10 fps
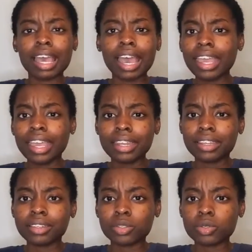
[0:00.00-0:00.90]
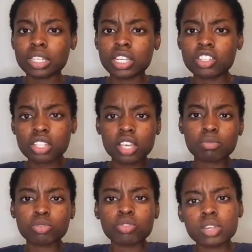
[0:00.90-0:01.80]
I had nothing to do with that. Just
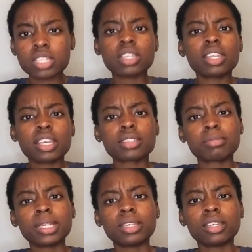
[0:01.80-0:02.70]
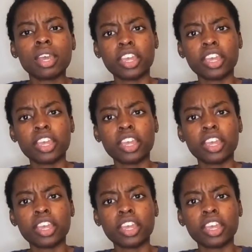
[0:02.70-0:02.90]
because Bull wants to sit next to me.